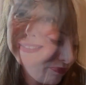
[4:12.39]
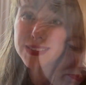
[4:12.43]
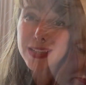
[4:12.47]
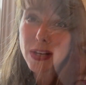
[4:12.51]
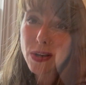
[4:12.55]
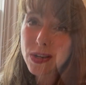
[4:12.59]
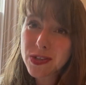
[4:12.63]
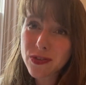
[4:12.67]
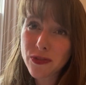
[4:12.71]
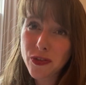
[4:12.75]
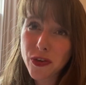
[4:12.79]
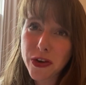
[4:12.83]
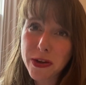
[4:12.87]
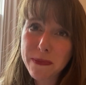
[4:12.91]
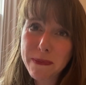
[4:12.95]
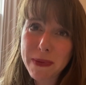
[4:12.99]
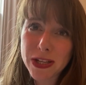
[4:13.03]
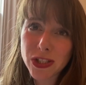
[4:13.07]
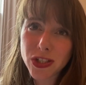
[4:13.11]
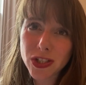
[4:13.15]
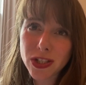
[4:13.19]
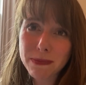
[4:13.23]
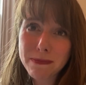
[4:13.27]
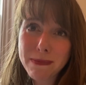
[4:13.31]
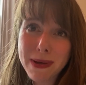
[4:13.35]
Now, as I've already
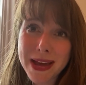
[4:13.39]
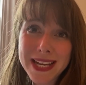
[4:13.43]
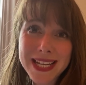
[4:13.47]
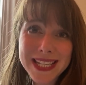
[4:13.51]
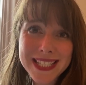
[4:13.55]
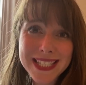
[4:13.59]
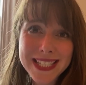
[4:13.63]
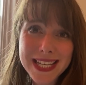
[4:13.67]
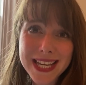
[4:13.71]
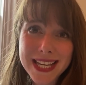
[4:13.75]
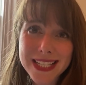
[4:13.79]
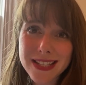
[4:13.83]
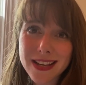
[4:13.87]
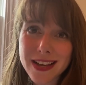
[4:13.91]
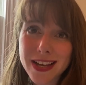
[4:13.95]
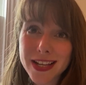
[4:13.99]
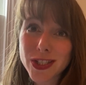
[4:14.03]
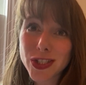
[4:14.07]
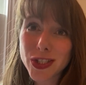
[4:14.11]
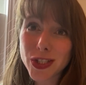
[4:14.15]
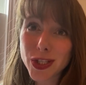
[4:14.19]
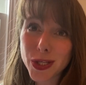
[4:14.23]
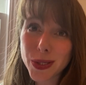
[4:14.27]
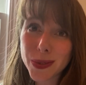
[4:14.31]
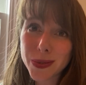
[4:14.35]
mentioned, many
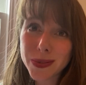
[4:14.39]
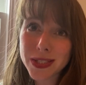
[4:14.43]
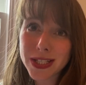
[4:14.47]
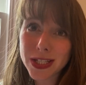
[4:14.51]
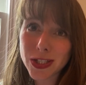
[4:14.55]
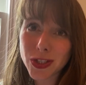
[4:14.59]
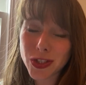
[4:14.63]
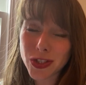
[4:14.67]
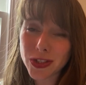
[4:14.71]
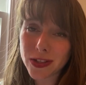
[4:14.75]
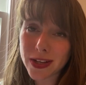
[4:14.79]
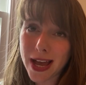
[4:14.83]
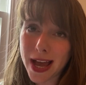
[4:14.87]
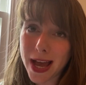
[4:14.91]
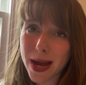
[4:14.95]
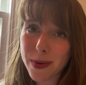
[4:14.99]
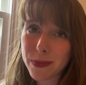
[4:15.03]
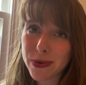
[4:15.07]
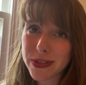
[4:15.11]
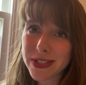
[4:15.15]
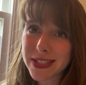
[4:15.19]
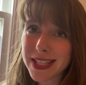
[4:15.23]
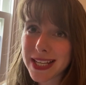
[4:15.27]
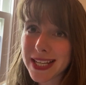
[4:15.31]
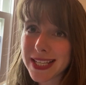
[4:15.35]
CSIs use digital
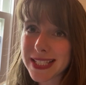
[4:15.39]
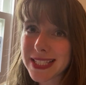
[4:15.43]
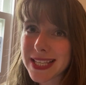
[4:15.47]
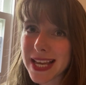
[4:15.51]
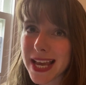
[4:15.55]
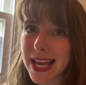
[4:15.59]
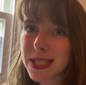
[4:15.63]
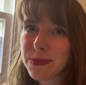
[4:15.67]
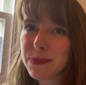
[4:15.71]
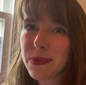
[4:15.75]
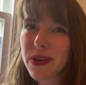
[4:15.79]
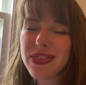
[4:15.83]
cameras these days,